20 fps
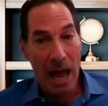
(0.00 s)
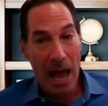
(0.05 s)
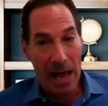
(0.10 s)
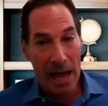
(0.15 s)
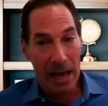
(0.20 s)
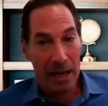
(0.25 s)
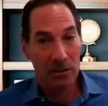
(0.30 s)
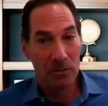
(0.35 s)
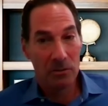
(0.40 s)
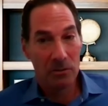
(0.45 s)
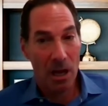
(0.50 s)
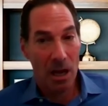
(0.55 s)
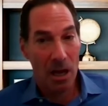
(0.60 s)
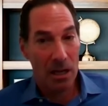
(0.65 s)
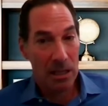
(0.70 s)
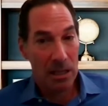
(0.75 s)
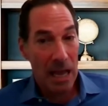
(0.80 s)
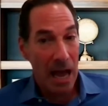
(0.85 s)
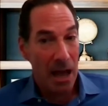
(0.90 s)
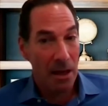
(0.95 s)
And uh,
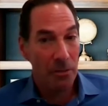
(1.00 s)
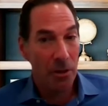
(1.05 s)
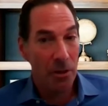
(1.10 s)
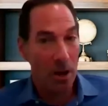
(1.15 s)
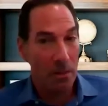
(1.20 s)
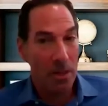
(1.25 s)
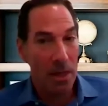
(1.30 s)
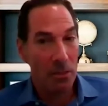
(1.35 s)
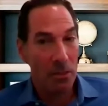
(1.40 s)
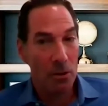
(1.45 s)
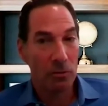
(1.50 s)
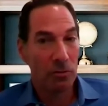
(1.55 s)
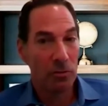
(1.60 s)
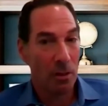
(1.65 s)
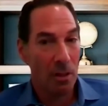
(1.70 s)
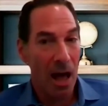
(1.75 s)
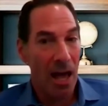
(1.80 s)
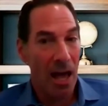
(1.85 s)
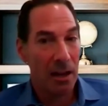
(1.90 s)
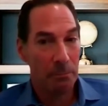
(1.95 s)
yeah, th- then there's a
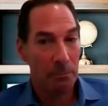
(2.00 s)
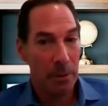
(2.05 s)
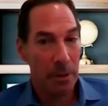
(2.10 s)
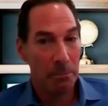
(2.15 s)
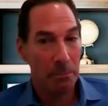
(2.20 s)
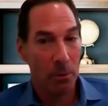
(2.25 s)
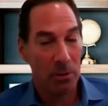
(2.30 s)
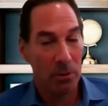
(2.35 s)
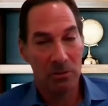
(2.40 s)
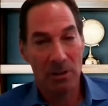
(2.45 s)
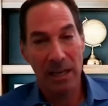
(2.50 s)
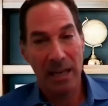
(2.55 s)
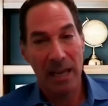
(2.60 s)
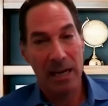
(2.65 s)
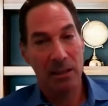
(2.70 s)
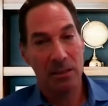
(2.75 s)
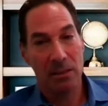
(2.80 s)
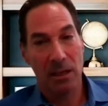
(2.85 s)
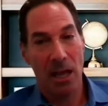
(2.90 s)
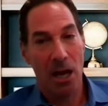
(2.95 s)
lot of people, it's like
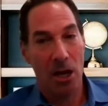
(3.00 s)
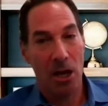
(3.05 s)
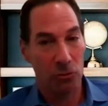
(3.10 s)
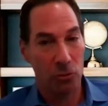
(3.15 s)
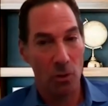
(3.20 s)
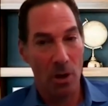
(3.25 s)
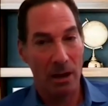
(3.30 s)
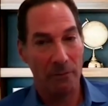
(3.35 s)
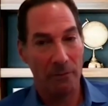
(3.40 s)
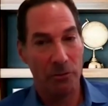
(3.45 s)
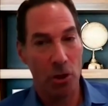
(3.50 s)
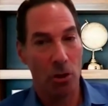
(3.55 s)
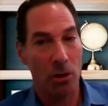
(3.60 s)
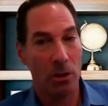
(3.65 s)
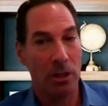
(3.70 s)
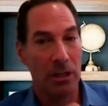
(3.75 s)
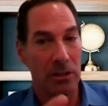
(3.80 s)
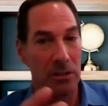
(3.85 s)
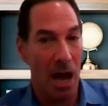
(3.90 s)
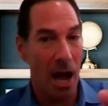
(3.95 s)
anything else. You have the
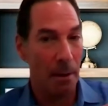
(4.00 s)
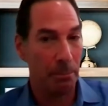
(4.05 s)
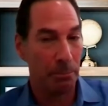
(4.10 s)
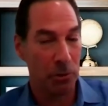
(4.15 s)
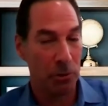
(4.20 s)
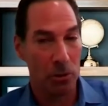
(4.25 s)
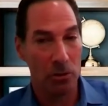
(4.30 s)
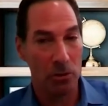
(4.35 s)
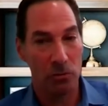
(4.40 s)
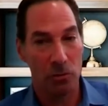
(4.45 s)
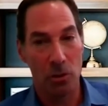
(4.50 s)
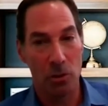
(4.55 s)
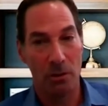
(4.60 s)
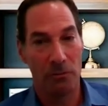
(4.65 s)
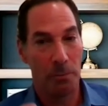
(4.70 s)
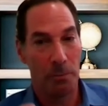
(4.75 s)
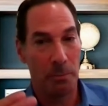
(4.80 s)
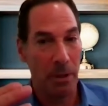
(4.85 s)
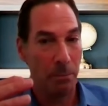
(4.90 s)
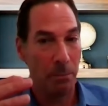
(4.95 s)
early adopters and you
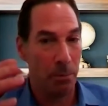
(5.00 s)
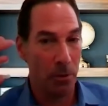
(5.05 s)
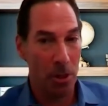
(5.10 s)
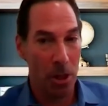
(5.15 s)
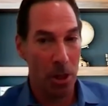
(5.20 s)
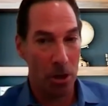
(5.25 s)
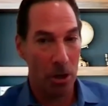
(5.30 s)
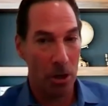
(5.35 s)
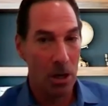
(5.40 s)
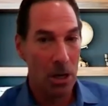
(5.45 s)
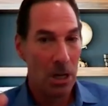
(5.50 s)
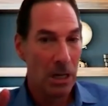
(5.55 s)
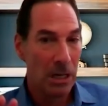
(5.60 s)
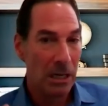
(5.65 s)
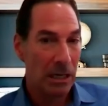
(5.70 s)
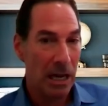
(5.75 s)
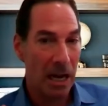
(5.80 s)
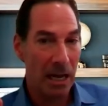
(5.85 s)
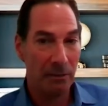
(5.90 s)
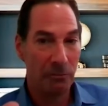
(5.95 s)
have the people that are
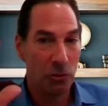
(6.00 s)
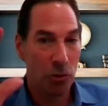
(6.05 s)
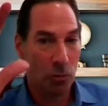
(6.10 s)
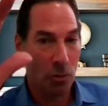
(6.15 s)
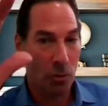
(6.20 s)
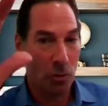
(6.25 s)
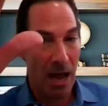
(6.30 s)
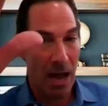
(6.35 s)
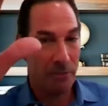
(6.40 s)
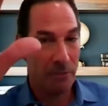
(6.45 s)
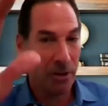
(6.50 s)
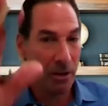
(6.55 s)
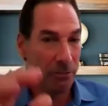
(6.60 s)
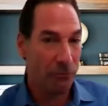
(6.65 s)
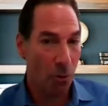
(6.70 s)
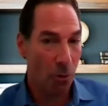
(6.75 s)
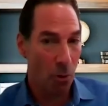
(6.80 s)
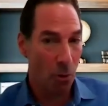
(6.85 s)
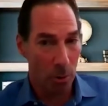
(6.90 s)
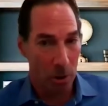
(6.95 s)
kind of driving
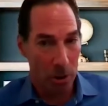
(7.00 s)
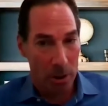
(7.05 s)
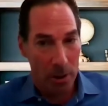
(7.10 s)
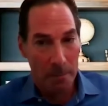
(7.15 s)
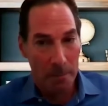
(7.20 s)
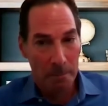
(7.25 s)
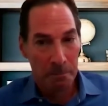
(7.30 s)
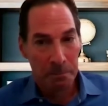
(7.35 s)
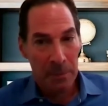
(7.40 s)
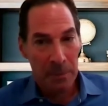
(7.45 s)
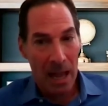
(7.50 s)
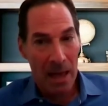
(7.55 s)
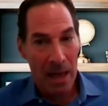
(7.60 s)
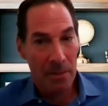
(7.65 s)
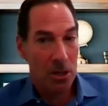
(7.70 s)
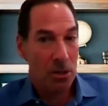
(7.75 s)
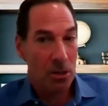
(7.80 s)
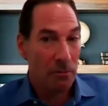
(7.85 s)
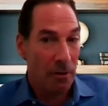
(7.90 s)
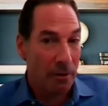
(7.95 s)
forward. And
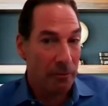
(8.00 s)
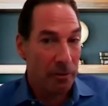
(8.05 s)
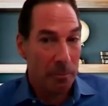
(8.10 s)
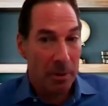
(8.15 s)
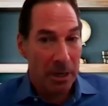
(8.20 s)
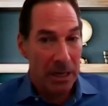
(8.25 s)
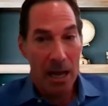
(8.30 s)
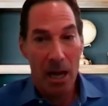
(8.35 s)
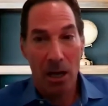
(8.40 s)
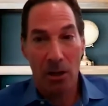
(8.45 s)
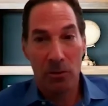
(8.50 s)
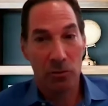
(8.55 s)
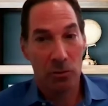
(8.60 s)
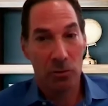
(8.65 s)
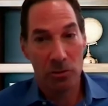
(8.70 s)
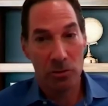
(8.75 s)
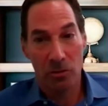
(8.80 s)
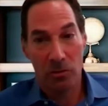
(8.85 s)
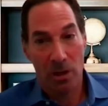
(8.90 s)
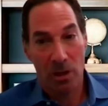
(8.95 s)
then you have everybody else
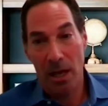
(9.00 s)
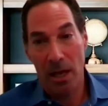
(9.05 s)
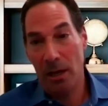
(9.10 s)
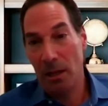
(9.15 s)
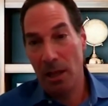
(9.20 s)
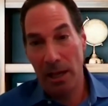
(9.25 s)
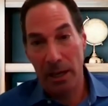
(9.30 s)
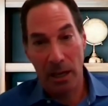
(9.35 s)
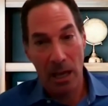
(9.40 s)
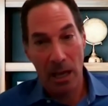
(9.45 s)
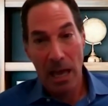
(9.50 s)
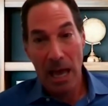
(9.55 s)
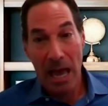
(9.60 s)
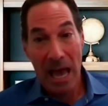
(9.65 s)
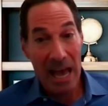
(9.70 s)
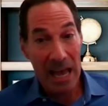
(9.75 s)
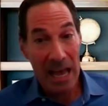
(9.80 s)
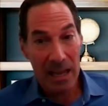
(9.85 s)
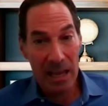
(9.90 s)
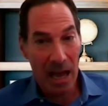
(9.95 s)
who's just kind of like,
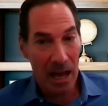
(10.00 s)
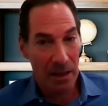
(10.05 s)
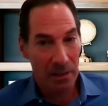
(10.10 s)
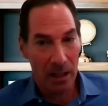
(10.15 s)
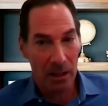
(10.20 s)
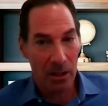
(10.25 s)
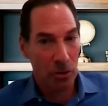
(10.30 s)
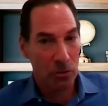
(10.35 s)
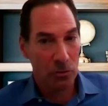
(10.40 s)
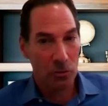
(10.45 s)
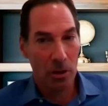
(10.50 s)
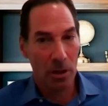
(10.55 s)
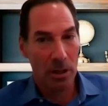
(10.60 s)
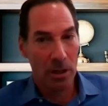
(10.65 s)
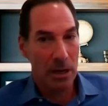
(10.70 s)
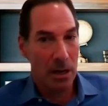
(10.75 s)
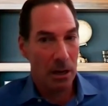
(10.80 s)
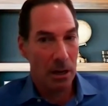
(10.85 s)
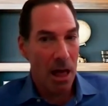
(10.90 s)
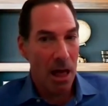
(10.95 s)
hey, yeah, that looks good.
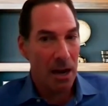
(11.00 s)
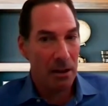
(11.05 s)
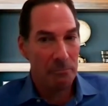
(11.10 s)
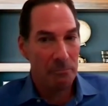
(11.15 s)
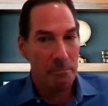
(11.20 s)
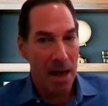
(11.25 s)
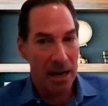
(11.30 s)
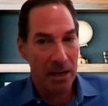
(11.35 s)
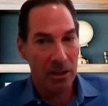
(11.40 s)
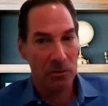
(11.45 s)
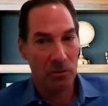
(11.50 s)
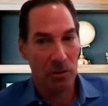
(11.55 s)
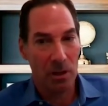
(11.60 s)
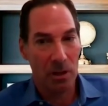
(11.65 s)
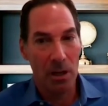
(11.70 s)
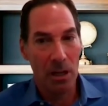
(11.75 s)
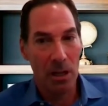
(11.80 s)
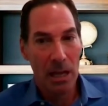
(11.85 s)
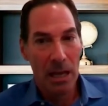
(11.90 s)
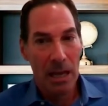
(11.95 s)
And a lot of
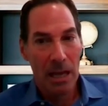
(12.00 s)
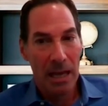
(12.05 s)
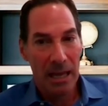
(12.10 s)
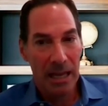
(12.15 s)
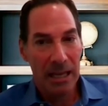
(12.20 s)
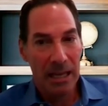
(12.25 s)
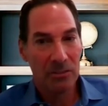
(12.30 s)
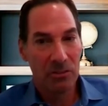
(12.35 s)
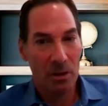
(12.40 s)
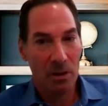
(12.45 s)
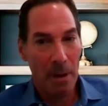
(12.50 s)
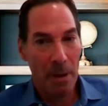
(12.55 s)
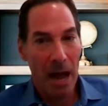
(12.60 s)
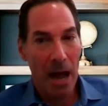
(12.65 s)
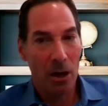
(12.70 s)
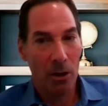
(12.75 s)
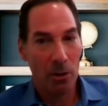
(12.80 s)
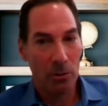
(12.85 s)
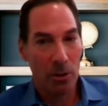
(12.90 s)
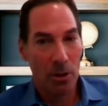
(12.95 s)
medicine is
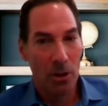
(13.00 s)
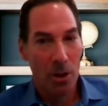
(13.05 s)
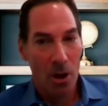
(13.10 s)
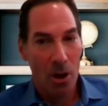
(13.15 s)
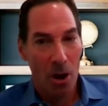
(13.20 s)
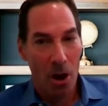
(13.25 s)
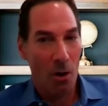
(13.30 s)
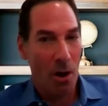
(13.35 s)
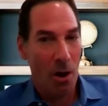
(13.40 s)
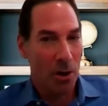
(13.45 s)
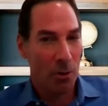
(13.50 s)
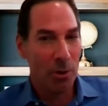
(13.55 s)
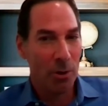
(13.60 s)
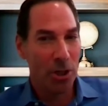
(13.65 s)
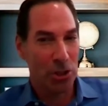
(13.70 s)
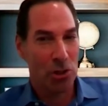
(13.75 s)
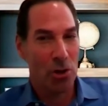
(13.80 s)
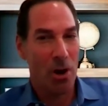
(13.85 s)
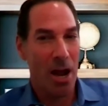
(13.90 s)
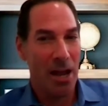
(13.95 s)
about, oh, I don't
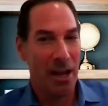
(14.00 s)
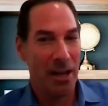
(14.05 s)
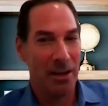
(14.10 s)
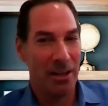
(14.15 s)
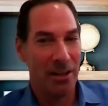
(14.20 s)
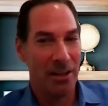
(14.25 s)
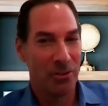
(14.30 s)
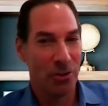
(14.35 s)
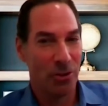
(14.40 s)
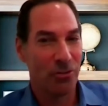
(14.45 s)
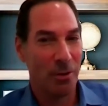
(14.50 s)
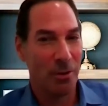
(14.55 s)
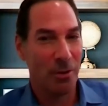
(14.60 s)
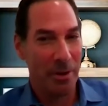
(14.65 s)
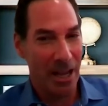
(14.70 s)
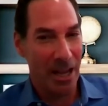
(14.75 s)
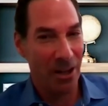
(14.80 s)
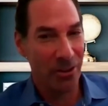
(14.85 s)
want to try it until somebody